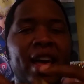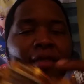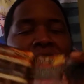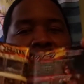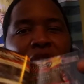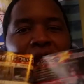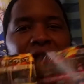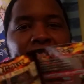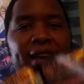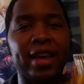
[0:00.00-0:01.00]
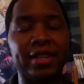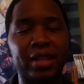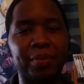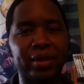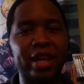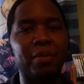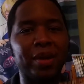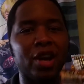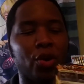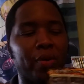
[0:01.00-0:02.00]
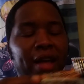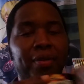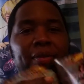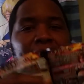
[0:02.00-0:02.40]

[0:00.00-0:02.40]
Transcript: Eventually, he ends up letting me know that